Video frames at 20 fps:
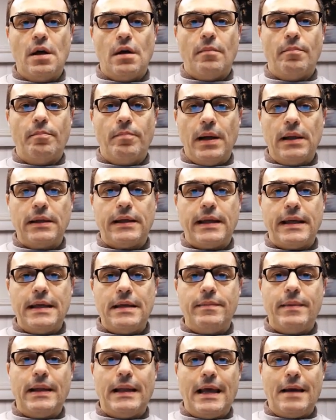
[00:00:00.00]
bulk
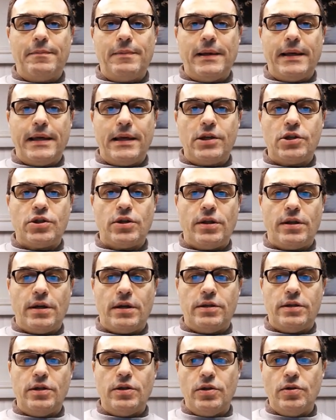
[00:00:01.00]
email application that
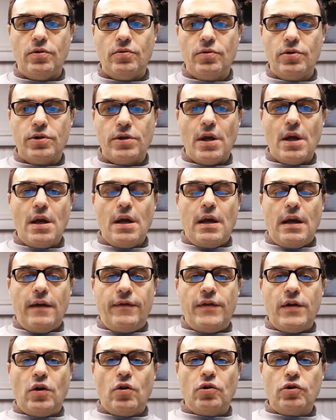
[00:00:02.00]
you use. If you
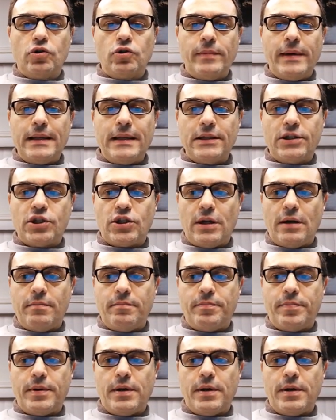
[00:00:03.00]
go to Mailchimp